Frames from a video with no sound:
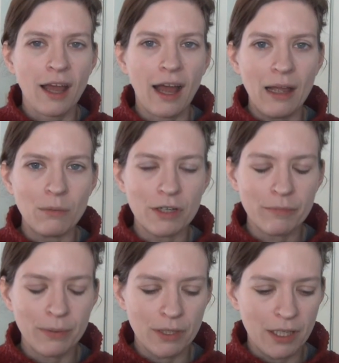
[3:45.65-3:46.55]
I would
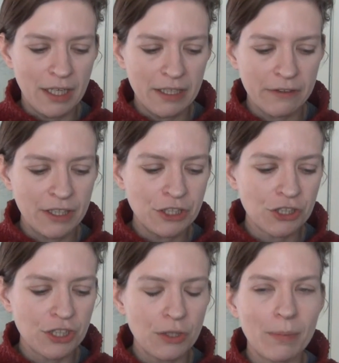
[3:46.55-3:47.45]
have put on another inch or
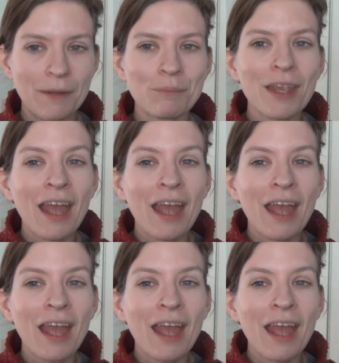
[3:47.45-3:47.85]
2, but